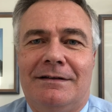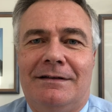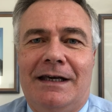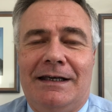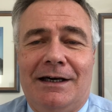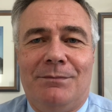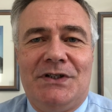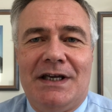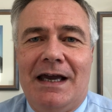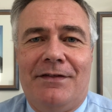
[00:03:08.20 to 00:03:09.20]
They come
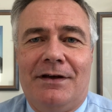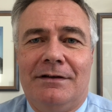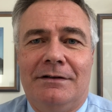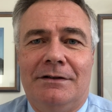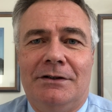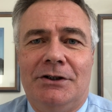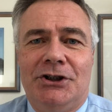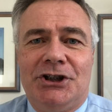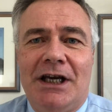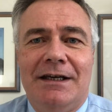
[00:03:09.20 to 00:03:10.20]
together,
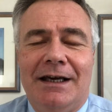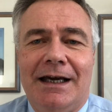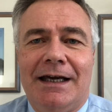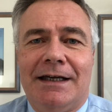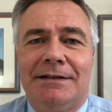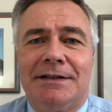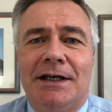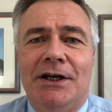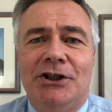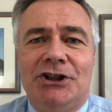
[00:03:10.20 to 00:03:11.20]
shake hands,
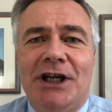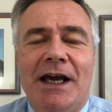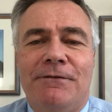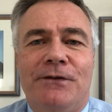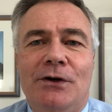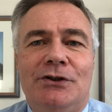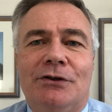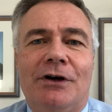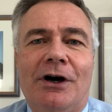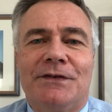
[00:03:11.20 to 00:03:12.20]
share
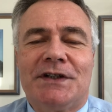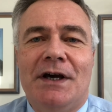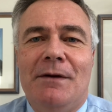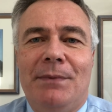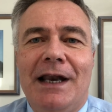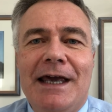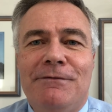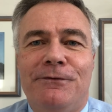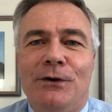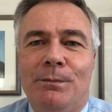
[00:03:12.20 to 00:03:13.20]
photographs, play
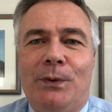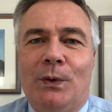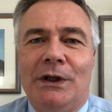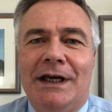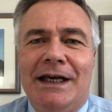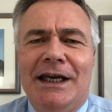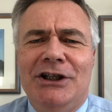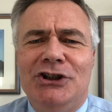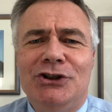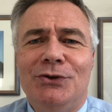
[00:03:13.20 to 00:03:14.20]
football,
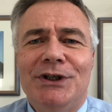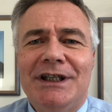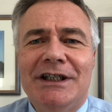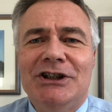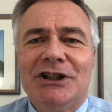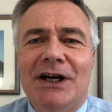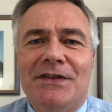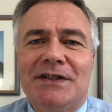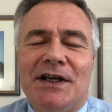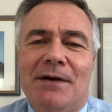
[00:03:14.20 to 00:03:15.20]
enjoy each
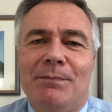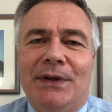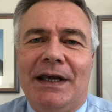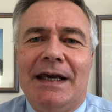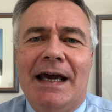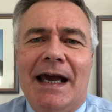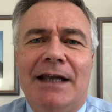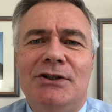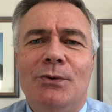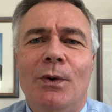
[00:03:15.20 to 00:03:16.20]
other's company,
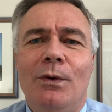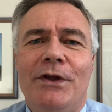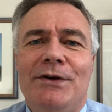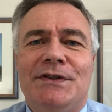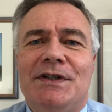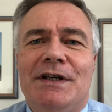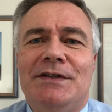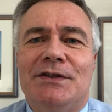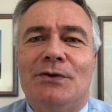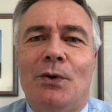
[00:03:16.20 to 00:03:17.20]
and do all those
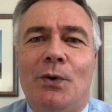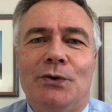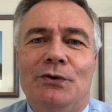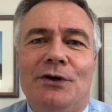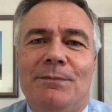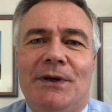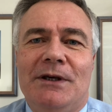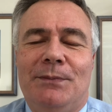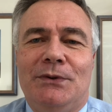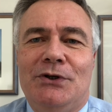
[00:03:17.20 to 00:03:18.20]
things that ordinary
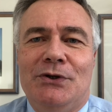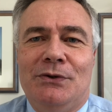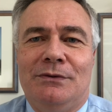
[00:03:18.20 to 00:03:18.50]
people do.